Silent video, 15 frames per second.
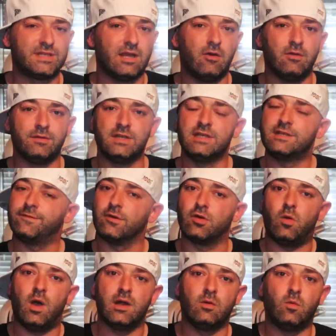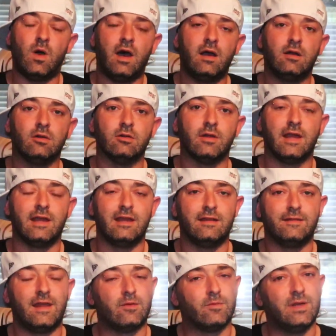selling these for quite a while,
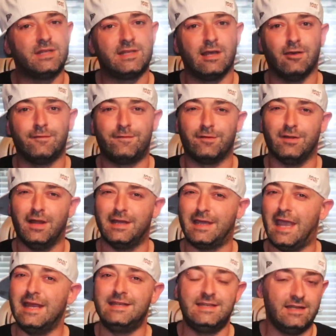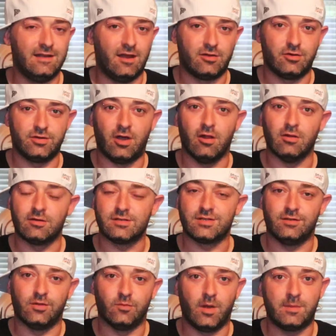and they retailed for like $1,800
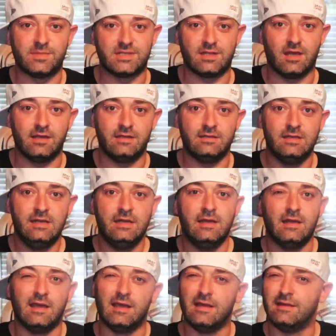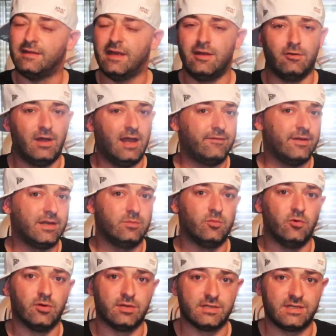on the website, and they don't have any
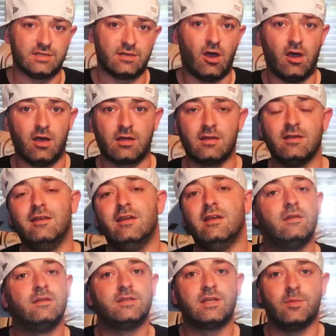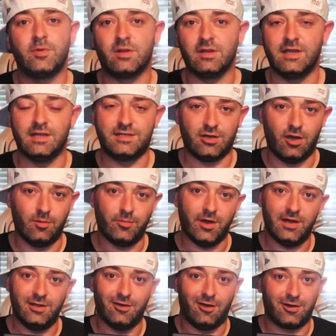more in stock. Typically, a Tom
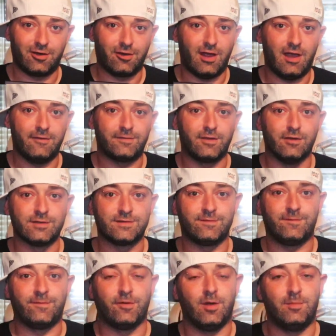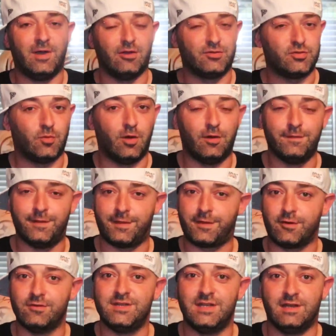Brady autograph goes for about $1,200 to
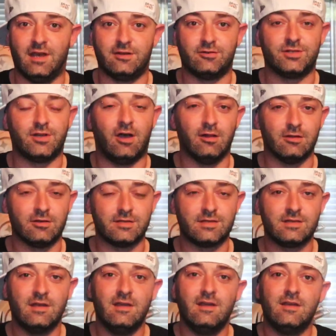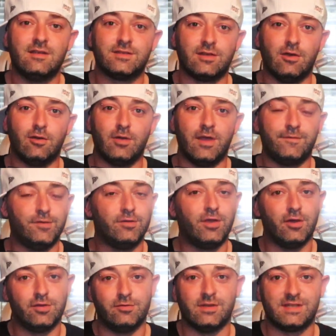$1,300. So if you go
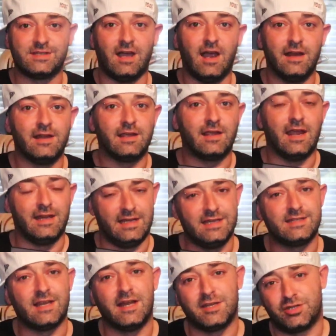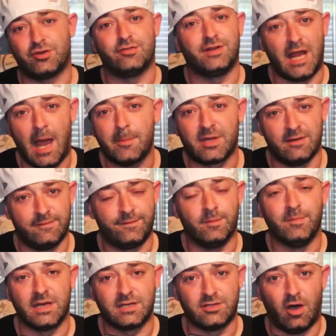to a signing and he signs your napkin from
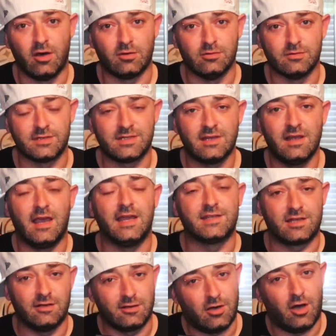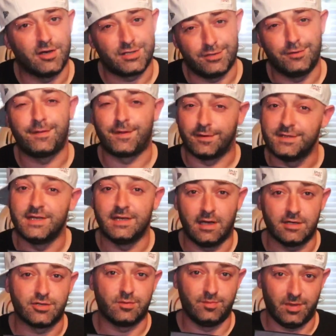McDonald's, it's going to cost you
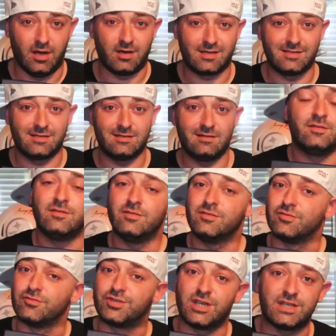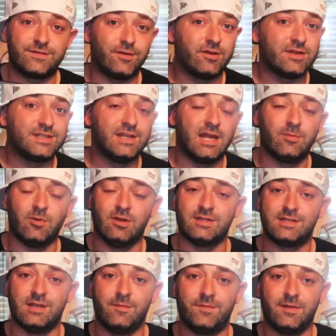1300 bucks. So just for his name on
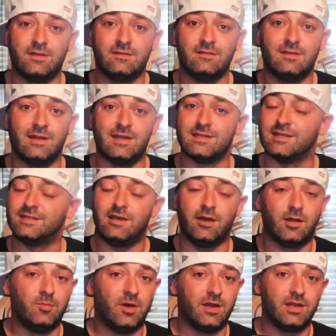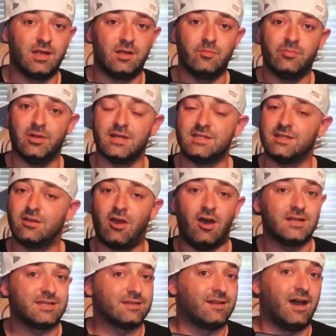something is a ton of money plus the
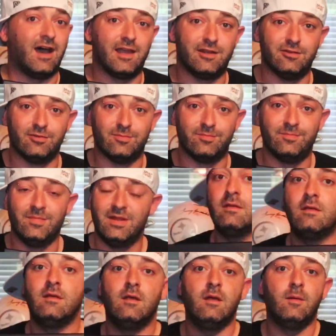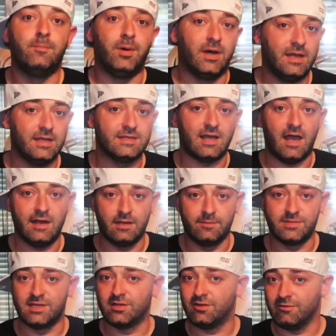cost of the item. But his
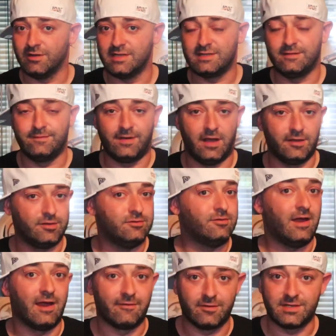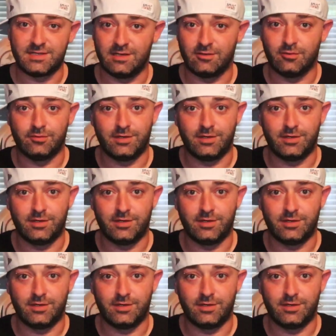items increase in value every single